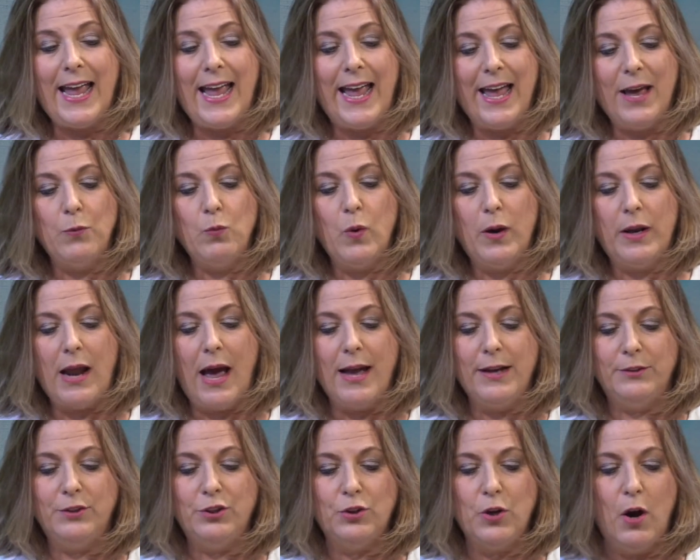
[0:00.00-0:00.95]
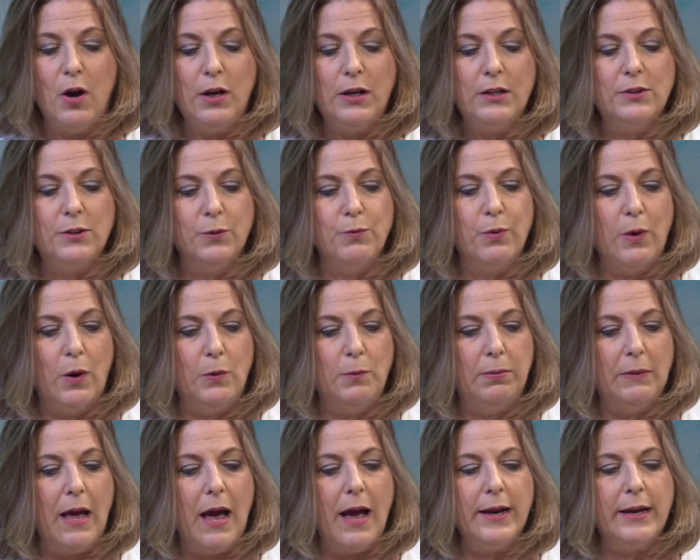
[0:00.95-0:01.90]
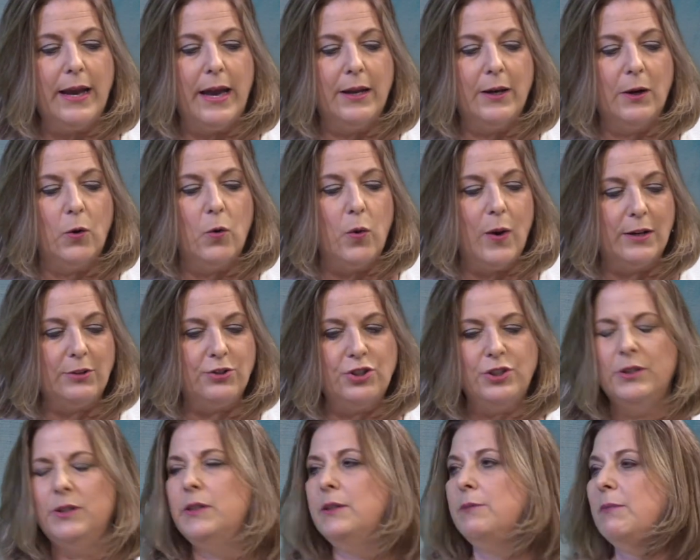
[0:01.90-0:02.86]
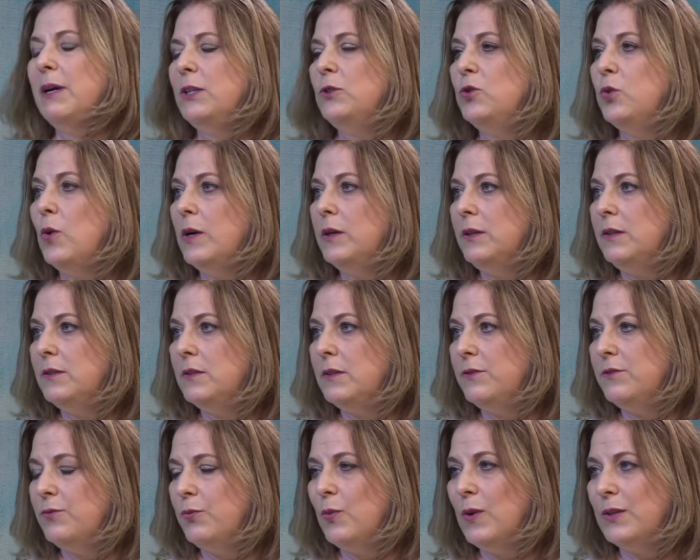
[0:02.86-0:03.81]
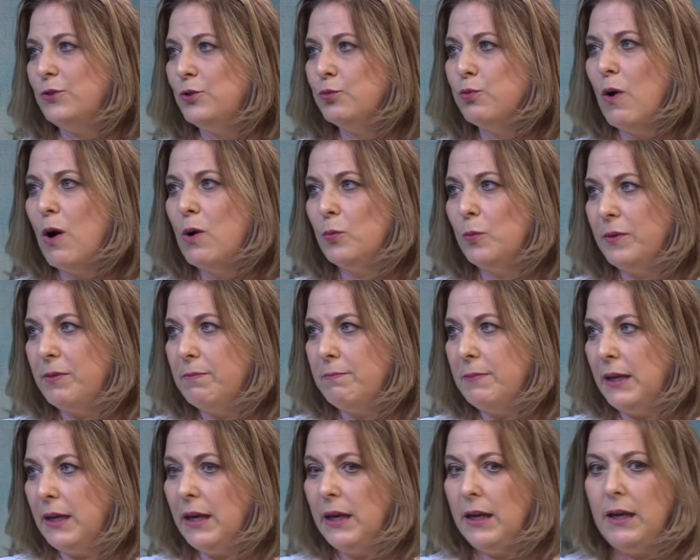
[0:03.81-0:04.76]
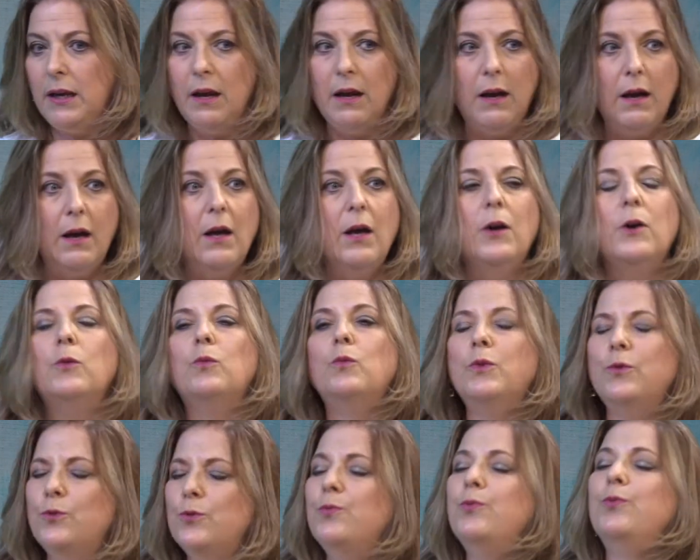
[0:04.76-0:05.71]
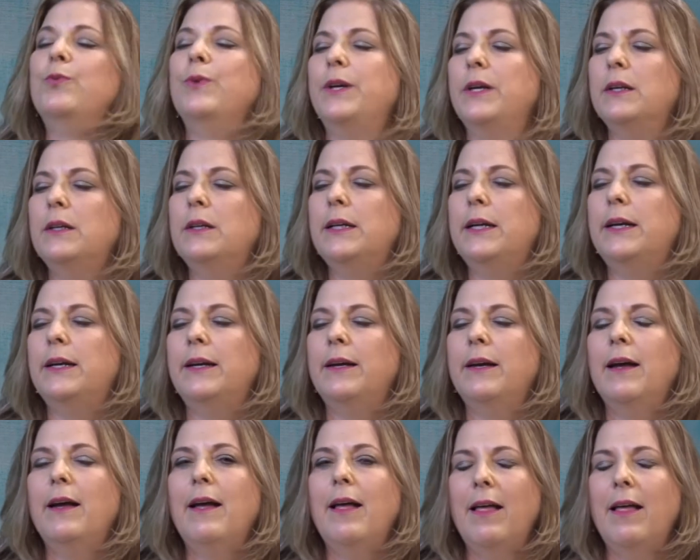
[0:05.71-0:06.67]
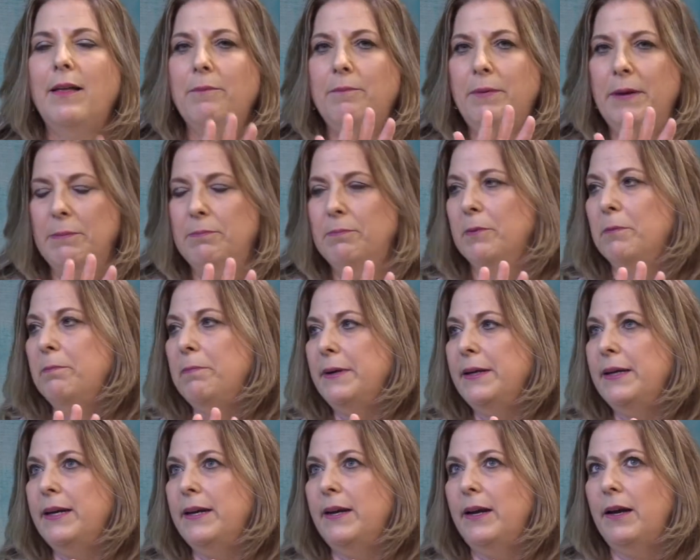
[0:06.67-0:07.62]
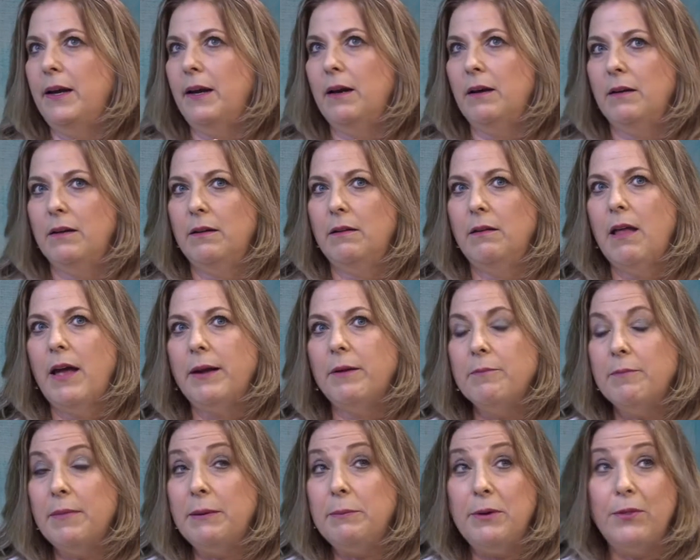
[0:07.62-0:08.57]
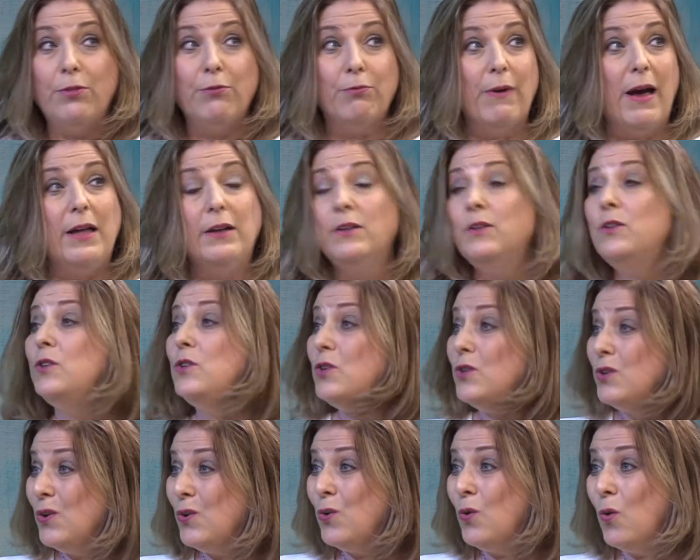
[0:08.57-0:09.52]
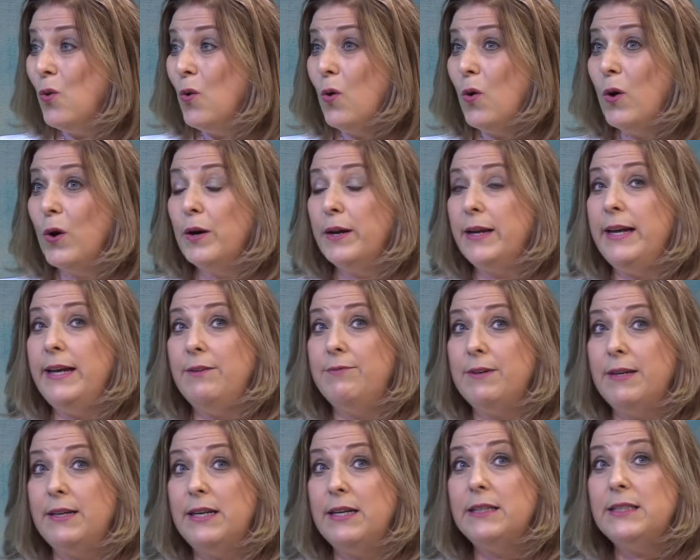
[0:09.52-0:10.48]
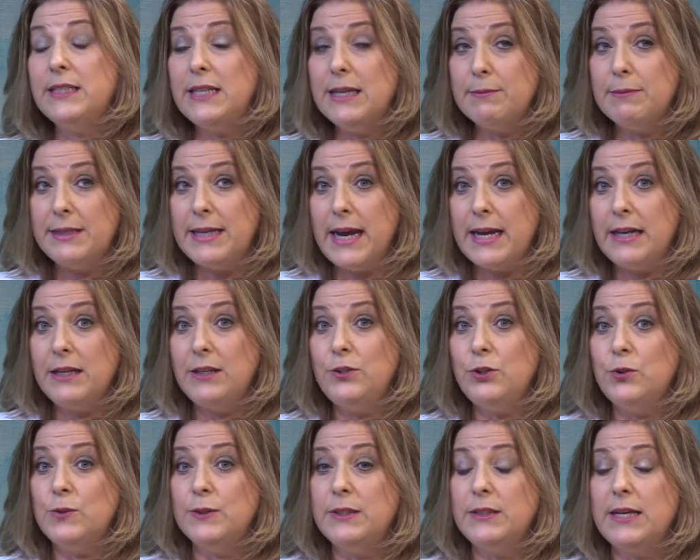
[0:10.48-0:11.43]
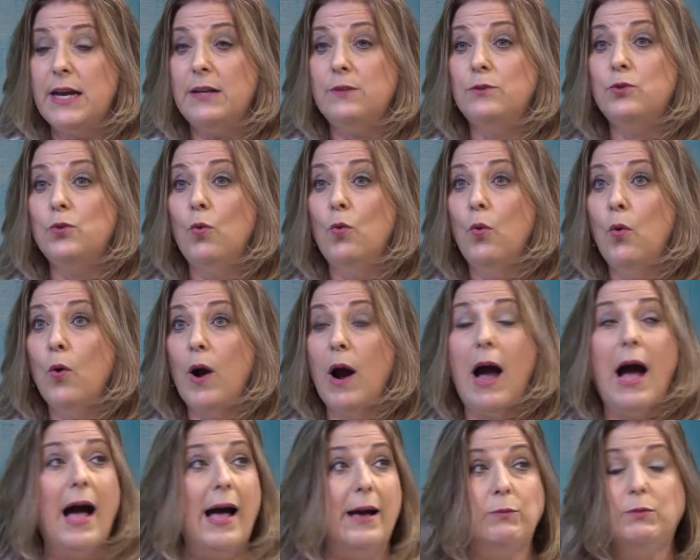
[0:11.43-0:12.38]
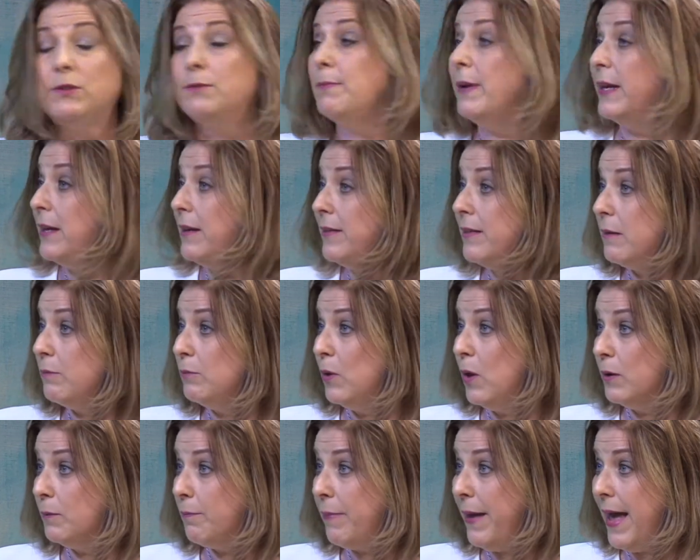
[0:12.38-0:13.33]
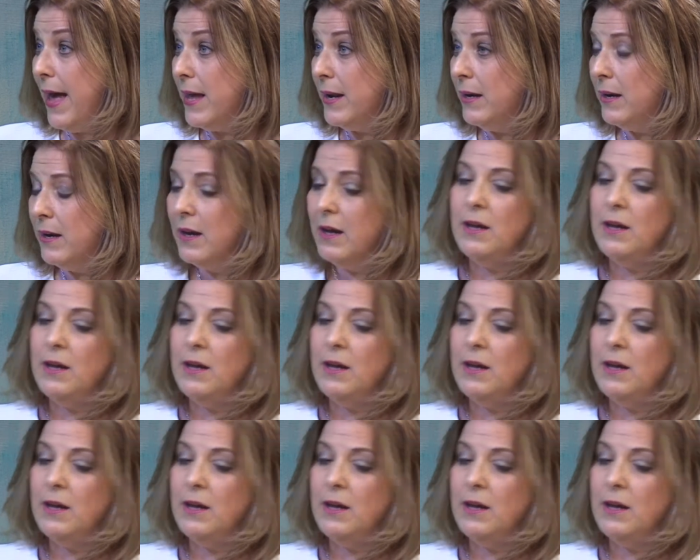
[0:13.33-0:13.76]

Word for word: And what I saw as a roadblock and a question in my twenties is what's wrong with me was really people being like maybe threatened or even intimidated to a sense, or I was making them look bad.